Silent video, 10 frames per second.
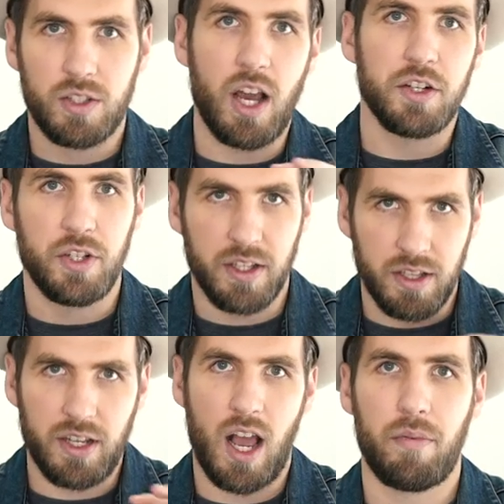
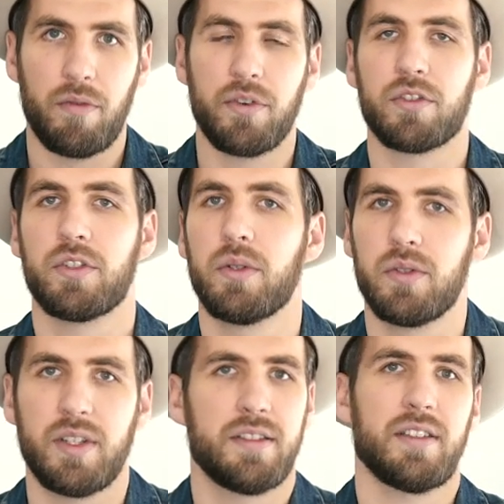touching the top of your
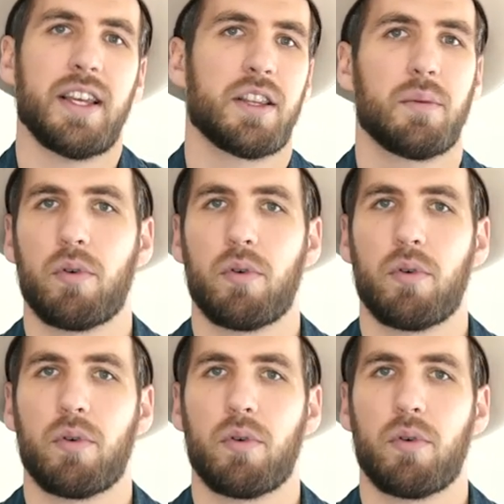shoes is like